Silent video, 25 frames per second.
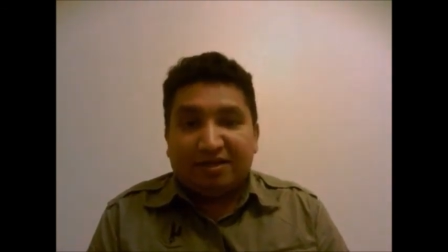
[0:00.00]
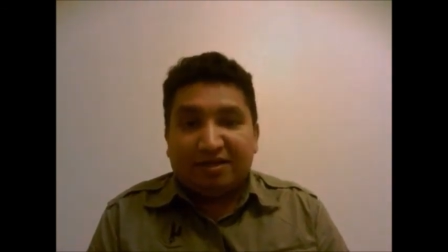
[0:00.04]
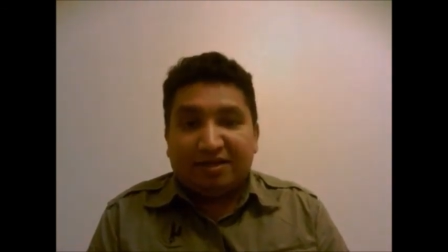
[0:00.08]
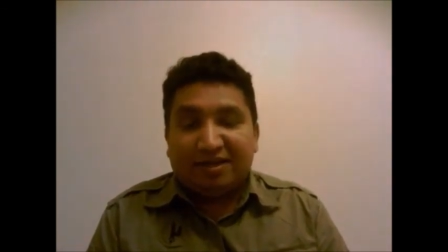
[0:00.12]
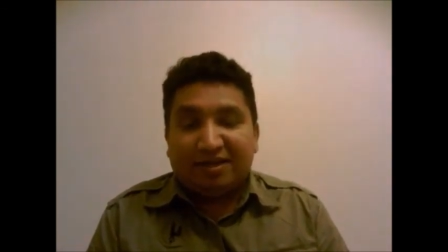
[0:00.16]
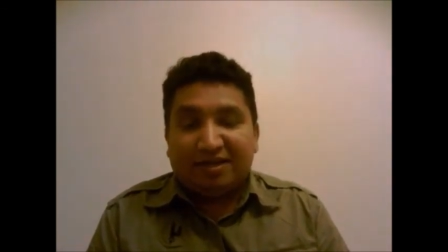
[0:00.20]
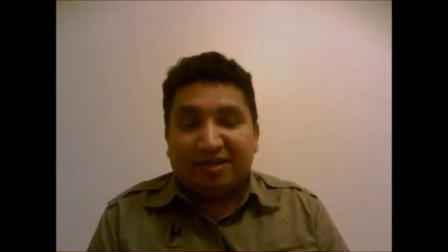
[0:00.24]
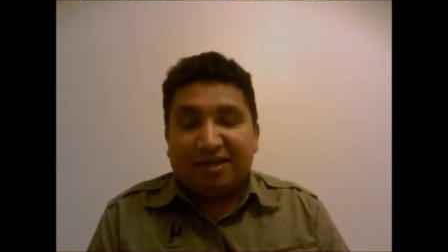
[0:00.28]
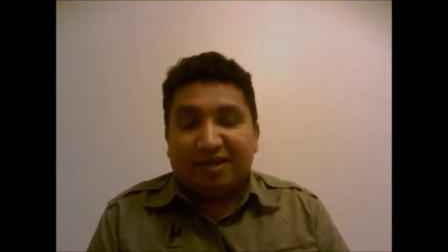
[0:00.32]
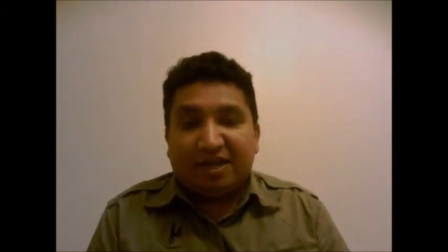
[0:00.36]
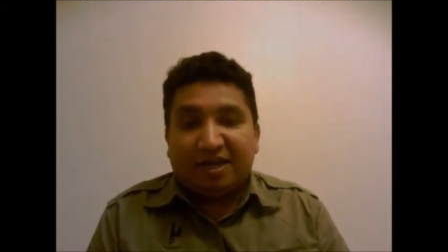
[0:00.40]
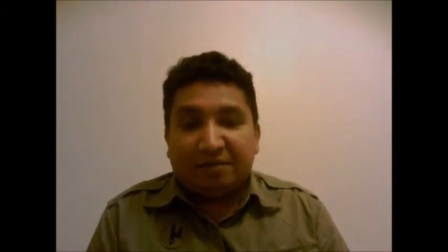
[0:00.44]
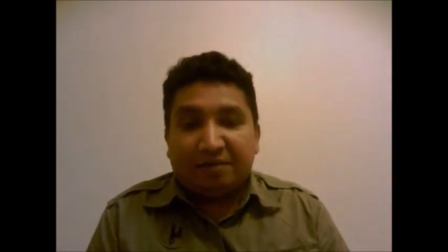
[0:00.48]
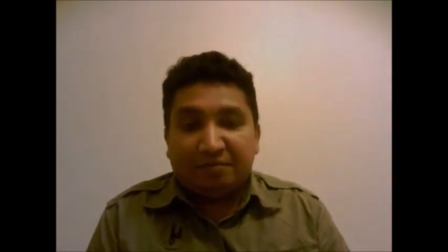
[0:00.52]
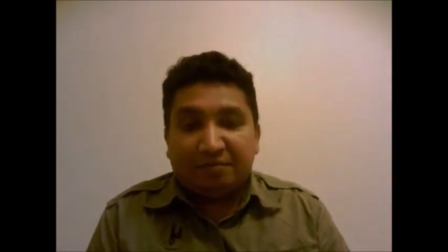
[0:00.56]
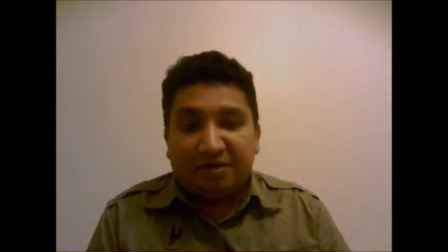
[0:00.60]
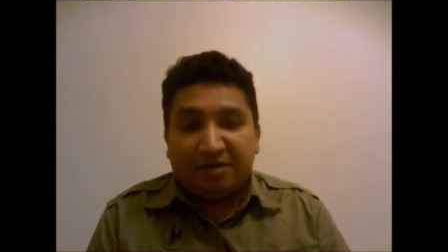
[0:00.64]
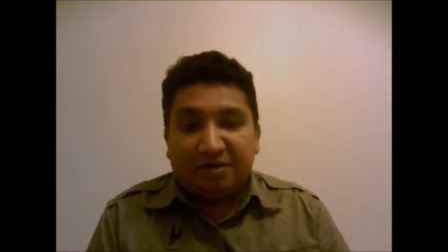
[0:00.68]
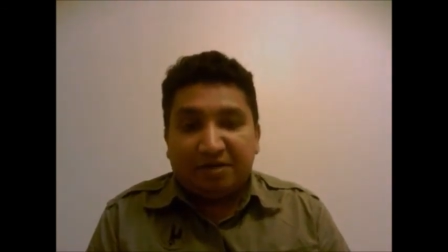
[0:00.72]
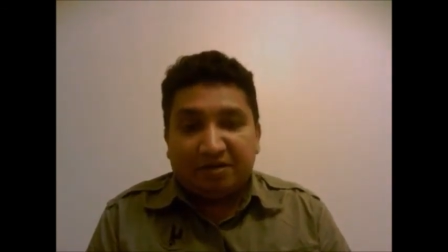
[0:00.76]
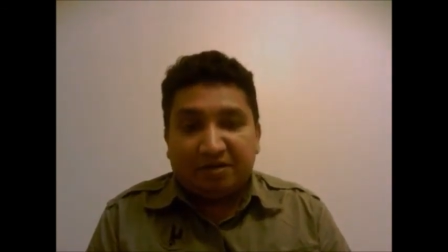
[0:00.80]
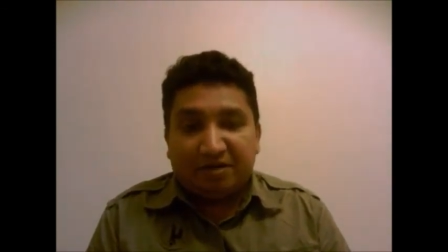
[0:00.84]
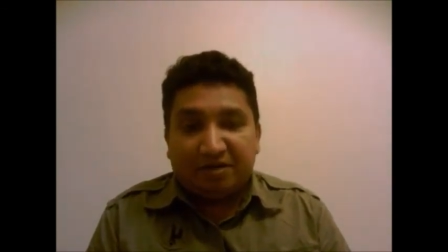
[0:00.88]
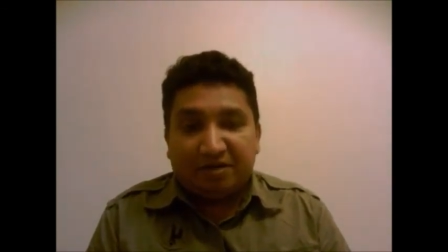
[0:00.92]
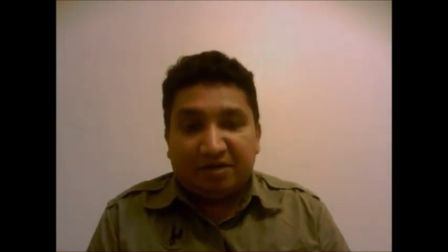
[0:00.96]
get
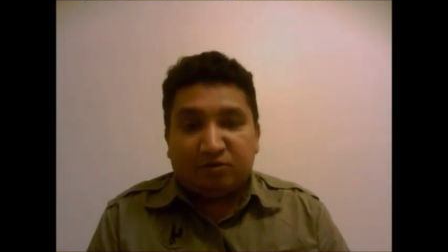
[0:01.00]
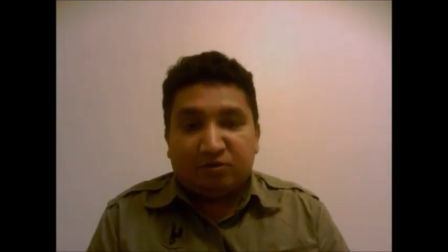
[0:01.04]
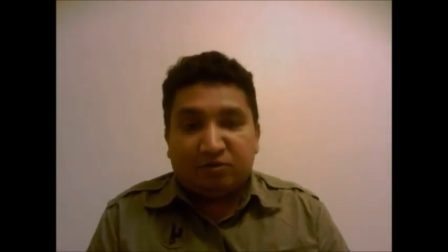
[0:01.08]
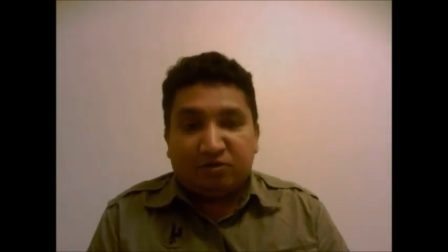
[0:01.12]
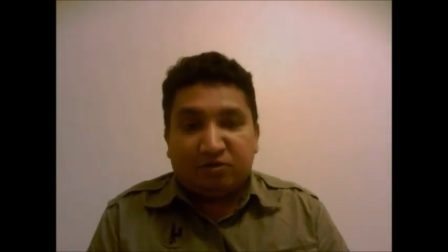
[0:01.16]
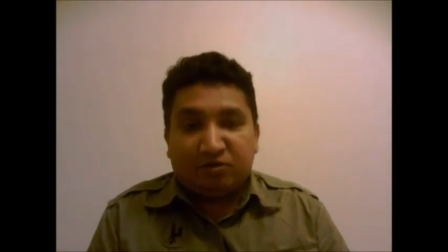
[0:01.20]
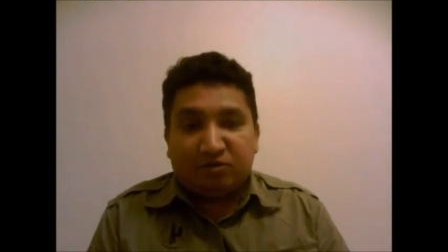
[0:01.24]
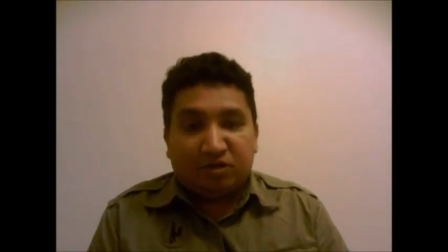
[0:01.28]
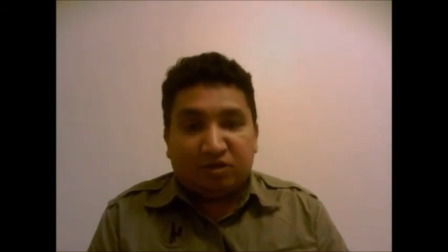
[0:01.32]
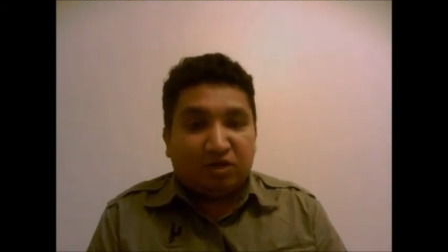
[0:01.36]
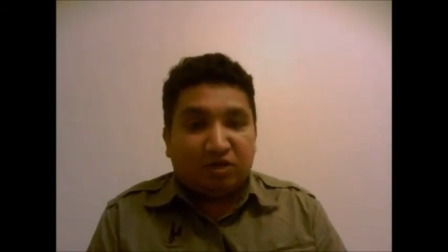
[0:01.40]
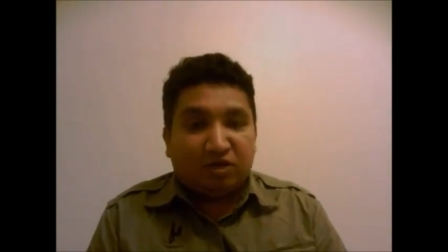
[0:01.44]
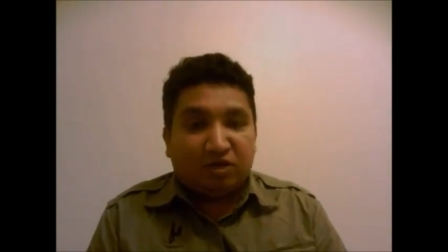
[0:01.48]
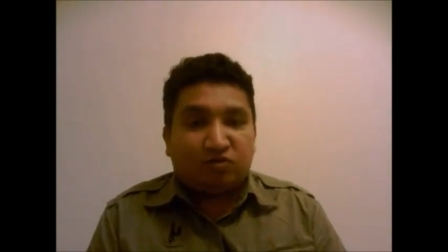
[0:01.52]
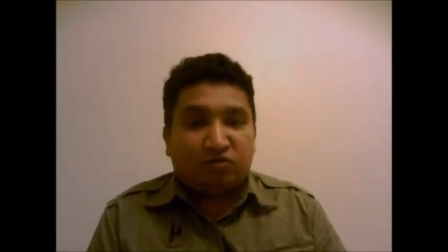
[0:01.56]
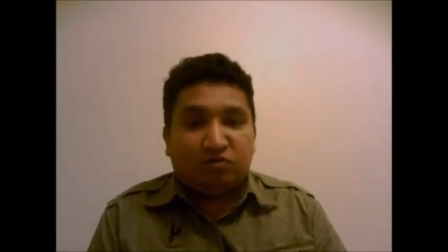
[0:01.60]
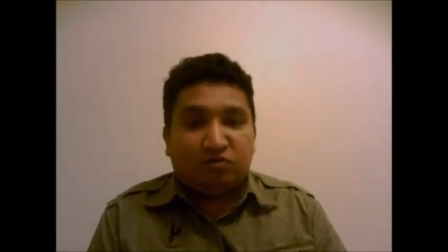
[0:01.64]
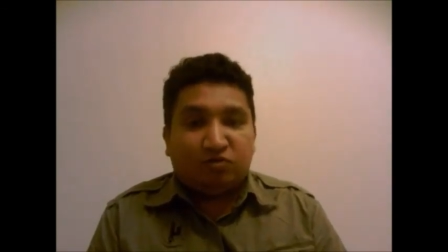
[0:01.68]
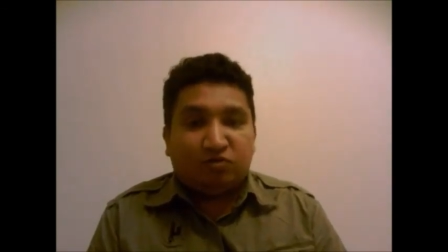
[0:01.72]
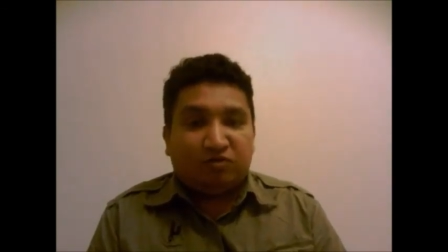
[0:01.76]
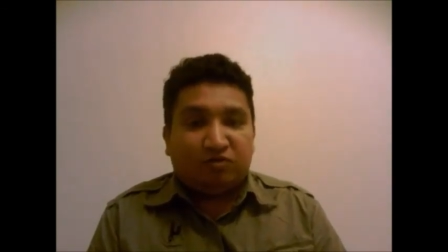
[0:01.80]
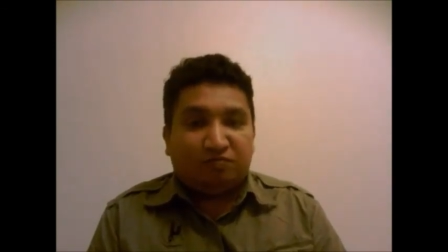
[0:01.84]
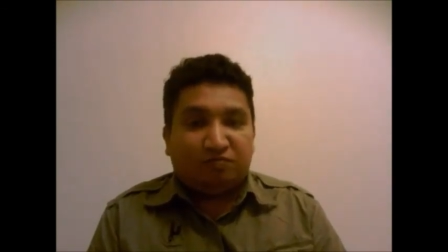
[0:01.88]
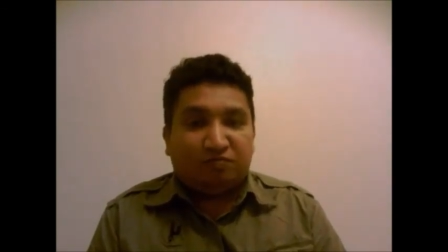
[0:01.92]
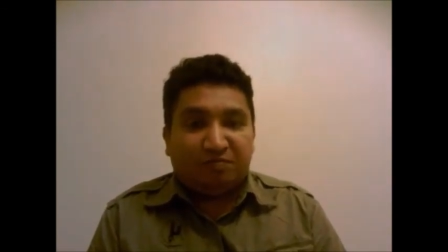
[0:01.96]
admitted into the Ross School of